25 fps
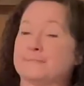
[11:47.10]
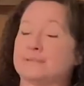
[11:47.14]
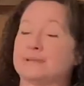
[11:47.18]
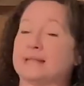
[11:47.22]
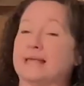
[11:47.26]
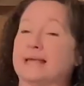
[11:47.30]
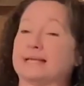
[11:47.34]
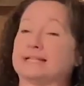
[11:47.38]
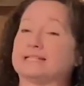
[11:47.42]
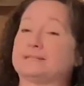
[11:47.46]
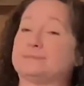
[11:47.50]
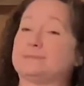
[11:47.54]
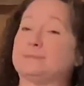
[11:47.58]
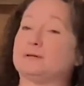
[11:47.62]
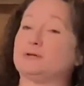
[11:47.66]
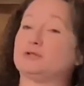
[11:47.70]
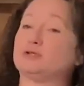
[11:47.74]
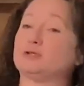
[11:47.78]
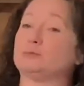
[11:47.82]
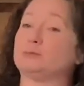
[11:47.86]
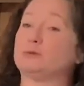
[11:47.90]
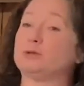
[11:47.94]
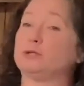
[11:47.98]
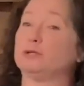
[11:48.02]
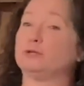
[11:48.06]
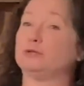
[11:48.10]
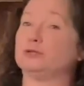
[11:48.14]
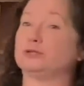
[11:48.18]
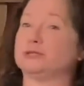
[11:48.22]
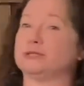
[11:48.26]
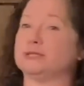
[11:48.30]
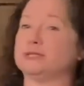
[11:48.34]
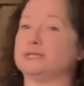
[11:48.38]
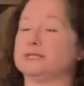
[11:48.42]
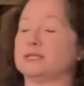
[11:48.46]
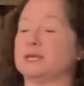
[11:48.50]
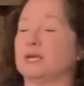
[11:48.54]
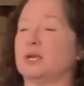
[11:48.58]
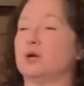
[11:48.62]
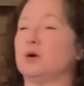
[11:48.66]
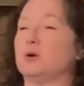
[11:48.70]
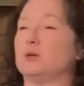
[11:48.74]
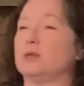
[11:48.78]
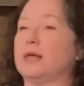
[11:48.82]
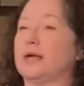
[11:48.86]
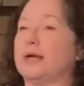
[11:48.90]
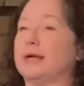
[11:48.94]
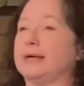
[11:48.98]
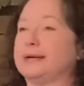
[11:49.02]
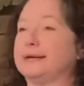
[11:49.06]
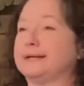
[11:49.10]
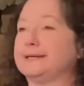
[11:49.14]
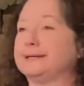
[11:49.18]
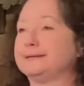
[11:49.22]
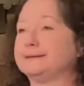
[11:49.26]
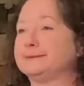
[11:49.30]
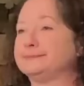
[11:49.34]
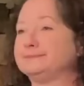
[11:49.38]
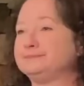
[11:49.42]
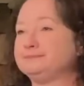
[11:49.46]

Like spiritual pollution, so like